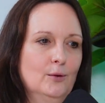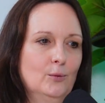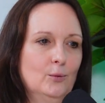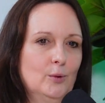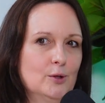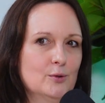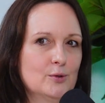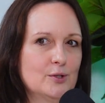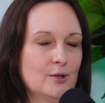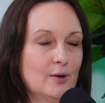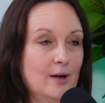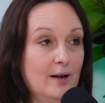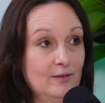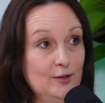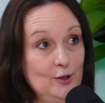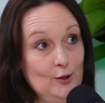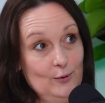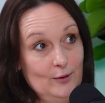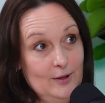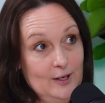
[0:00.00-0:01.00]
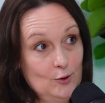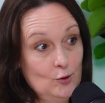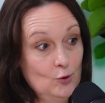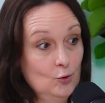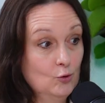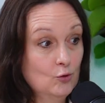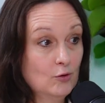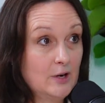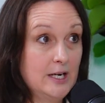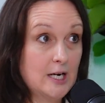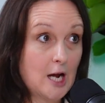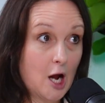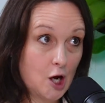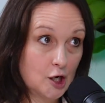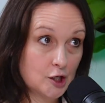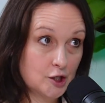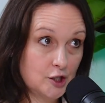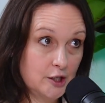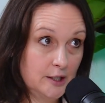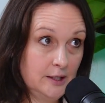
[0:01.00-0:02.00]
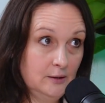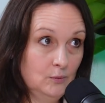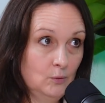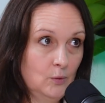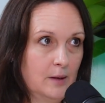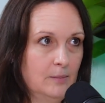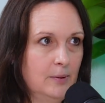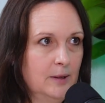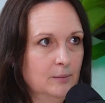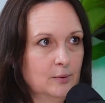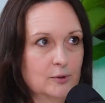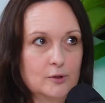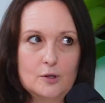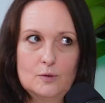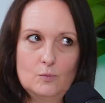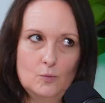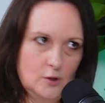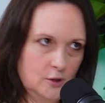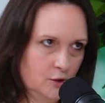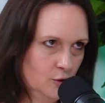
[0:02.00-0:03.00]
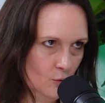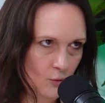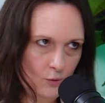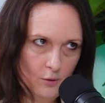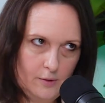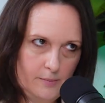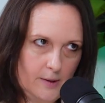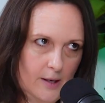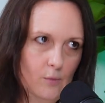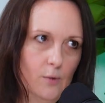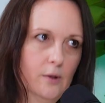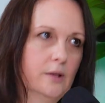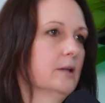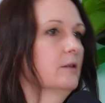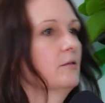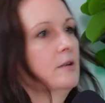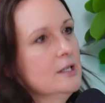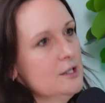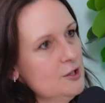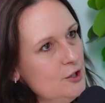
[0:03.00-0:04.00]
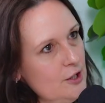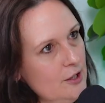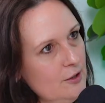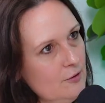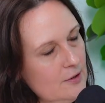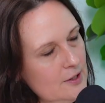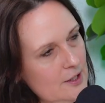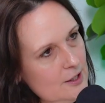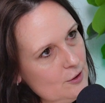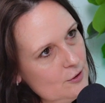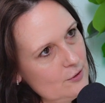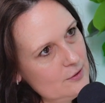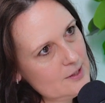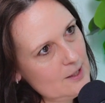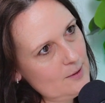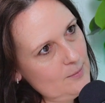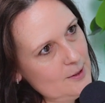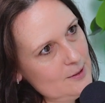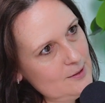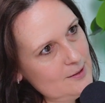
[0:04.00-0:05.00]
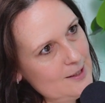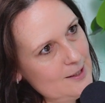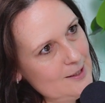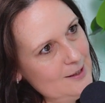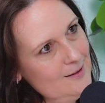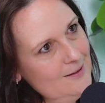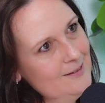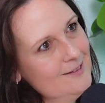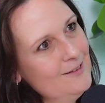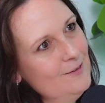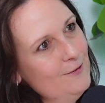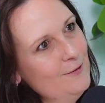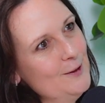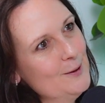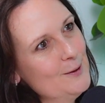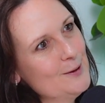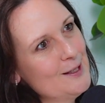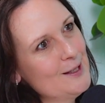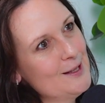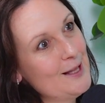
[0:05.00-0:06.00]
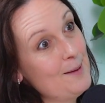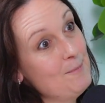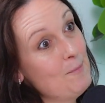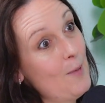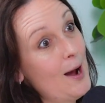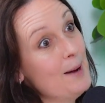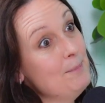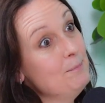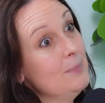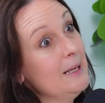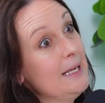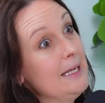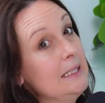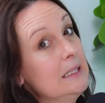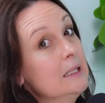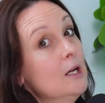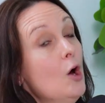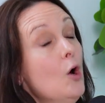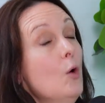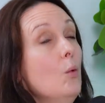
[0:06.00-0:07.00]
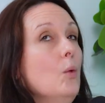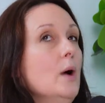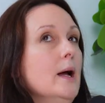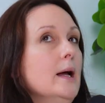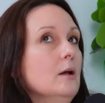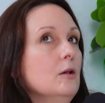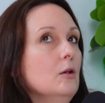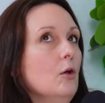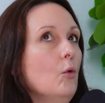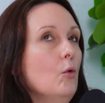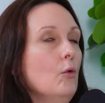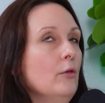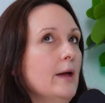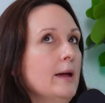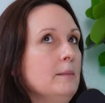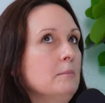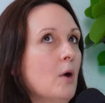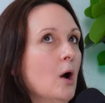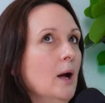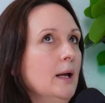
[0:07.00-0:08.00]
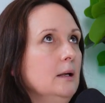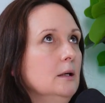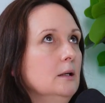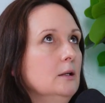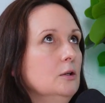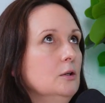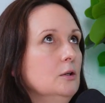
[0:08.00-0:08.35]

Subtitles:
We also have a new thing called green hushing, where people don't want to talk about what their ESG credentials are because they feel that they might be, or they might